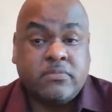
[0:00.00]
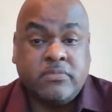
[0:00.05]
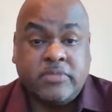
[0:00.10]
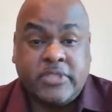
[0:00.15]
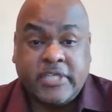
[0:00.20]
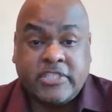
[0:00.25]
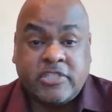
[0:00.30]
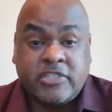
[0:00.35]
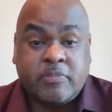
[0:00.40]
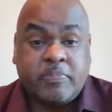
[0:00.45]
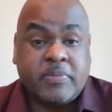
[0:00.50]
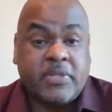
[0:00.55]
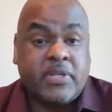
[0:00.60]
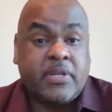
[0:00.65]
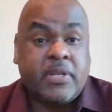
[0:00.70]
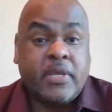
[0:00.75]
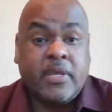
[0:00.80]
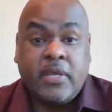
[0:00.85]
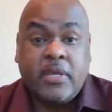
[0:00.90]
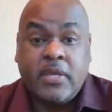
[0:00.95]
disciplined,
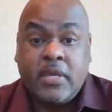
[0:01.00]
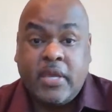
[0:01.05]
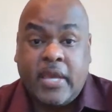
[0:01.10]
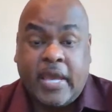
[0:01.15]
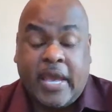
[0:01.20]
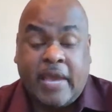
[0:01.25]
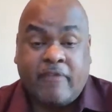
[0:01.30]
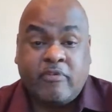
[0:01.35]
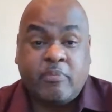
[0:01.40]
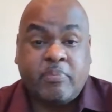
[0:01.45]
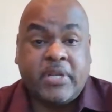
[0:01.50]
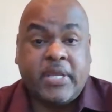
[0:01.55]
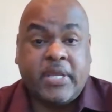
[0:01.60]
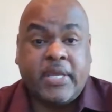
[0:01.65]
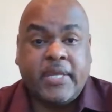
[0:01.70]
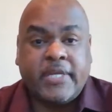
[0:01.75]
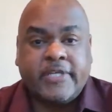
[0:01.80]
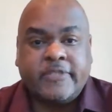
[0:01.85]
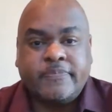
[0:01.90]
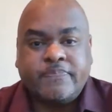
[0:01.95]
have a
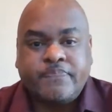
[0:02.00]
plan.